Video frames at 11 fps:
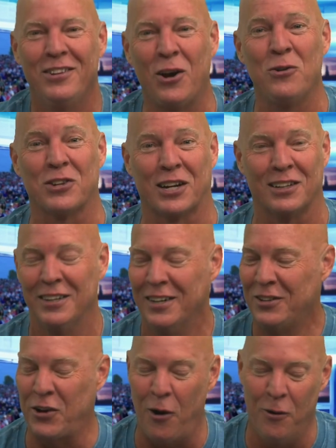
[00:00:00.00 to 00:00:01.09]
Joe, a,
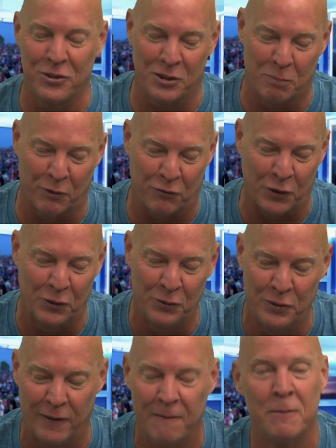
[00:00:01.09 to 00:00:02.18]
Joe is a
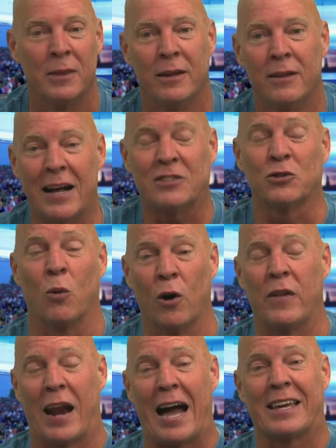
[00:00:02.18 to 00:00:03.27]
buffoon. That's the
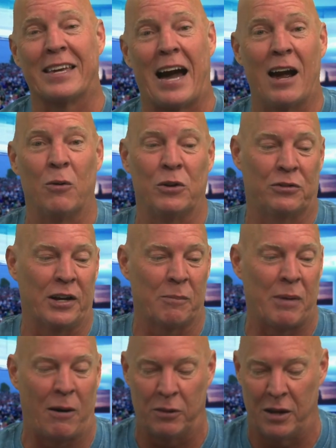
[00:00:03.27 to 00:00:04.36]
word that I, I always think
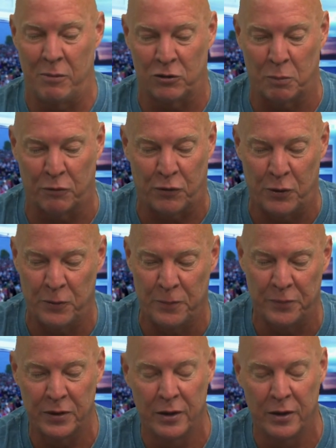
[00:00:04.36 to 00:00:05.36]
about with him is buffoon.